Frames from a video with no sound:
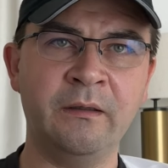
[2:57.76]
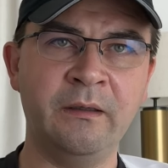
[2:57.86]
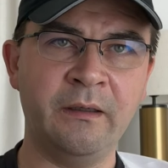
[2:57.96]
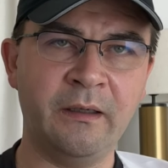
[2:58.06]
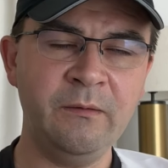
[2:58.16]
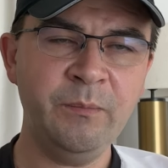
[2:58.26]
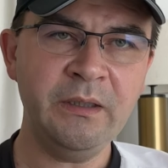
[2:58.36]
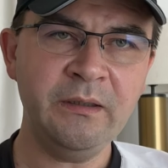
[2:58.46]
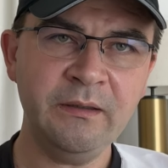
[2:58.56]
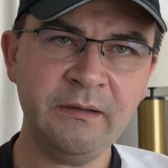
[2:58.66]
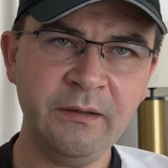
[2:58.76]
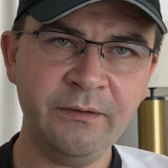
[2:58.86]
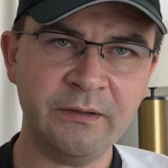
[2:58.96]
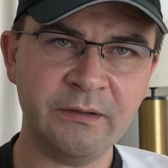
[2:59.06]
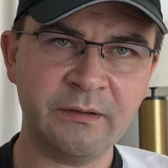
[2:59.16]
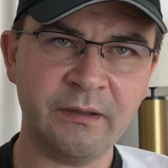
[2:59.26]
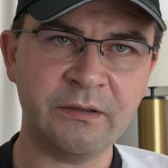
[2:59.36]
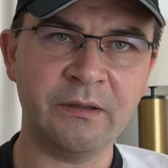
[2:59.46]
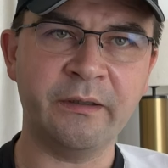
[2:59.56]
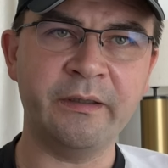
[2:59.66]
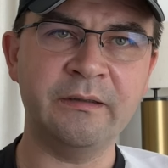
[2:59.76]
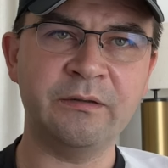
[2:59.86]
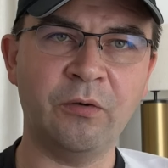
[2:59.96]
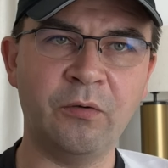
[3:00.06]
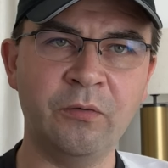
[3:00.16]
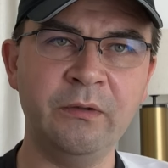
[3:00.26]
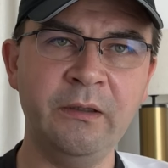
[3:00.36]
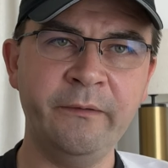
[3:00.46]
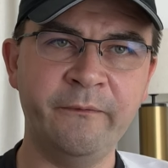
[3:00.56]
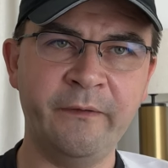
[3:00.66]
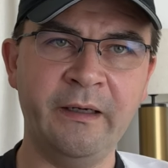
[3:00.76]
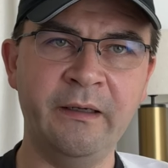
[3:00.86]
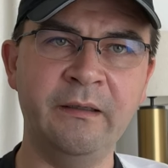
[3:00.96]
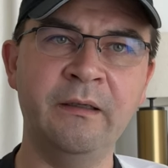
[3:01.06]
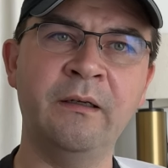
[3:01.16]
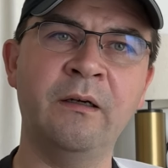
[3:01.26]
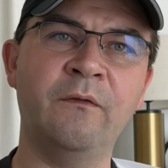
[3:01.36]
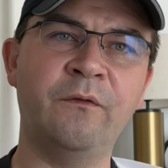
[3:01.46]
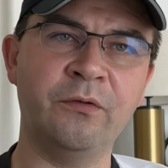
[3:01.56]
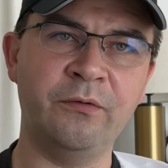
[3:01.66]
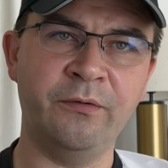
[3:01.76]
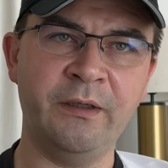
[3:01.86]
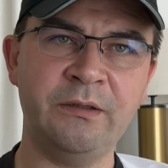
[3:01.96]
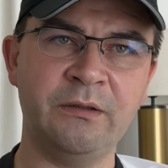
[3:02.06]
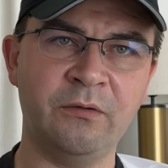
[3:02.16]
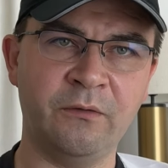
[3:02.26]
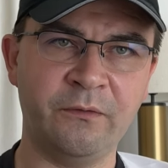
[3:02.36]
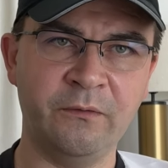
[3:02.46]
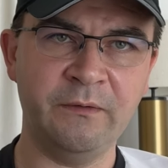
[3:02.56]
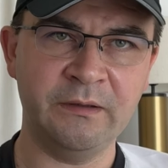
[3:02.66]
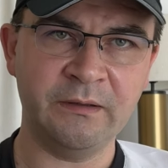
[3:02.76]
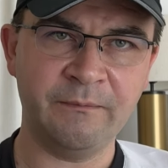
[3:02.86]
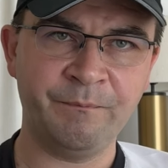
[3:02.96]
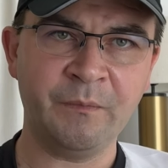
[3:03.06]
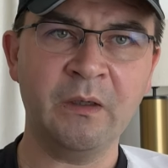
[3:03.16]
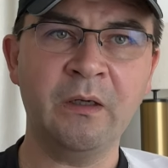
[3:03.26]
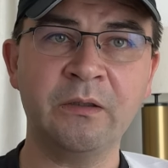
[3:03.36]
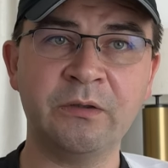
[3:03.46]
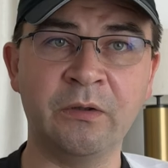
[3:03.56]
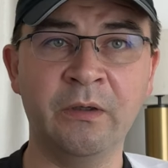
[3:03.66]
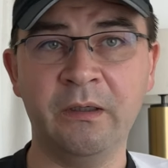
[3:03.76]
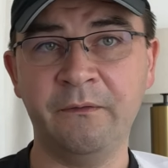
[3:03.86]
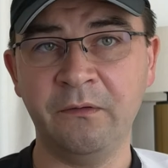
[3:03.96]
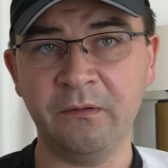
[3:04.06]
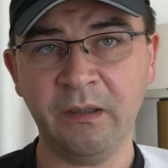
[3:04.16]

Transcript: the NBTC registration is only valid for duration of your visa. So if you're